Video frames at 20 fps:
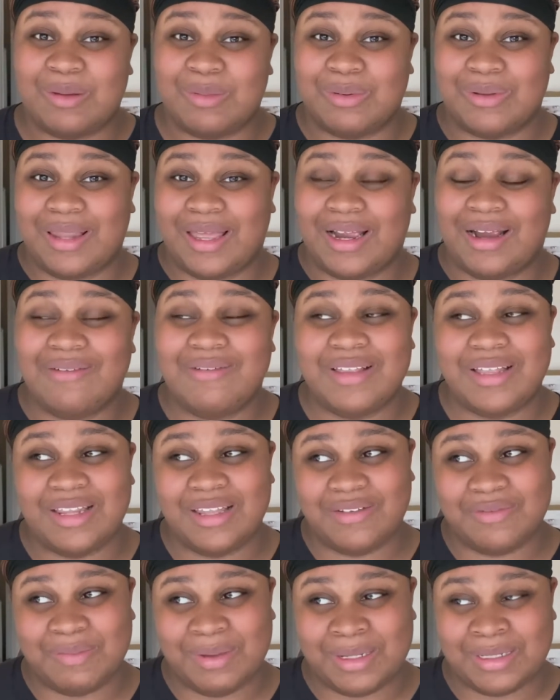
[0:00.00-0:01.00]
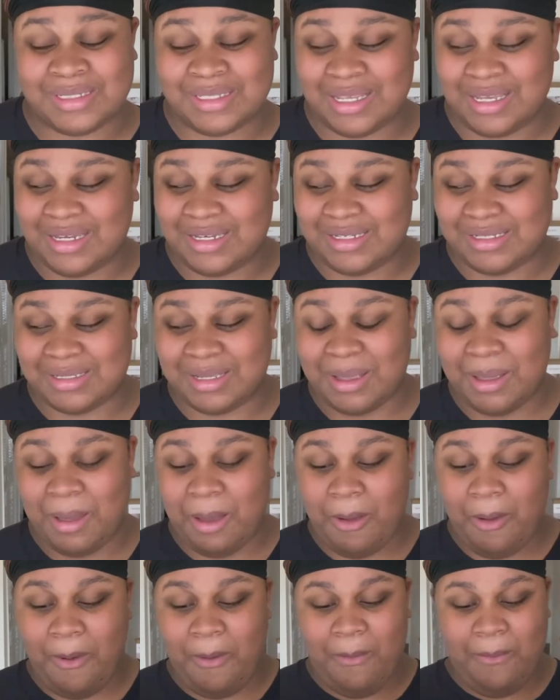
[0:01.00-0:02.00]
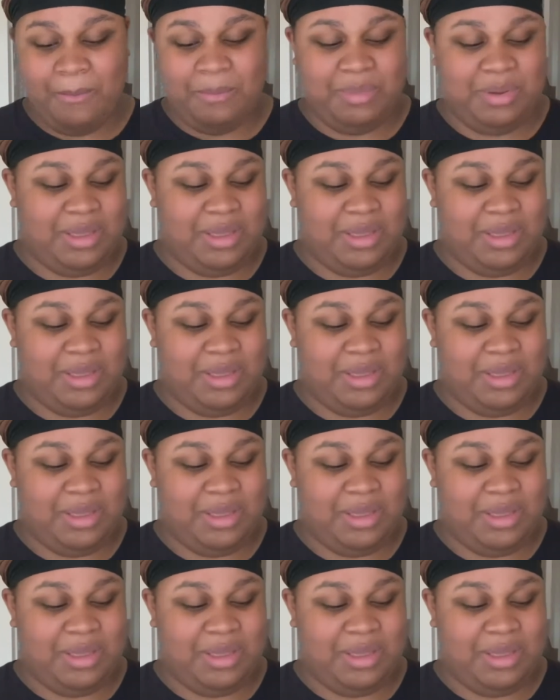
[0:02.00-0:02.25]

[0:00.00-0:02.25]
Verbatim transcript: Like, I really love Mainstays. But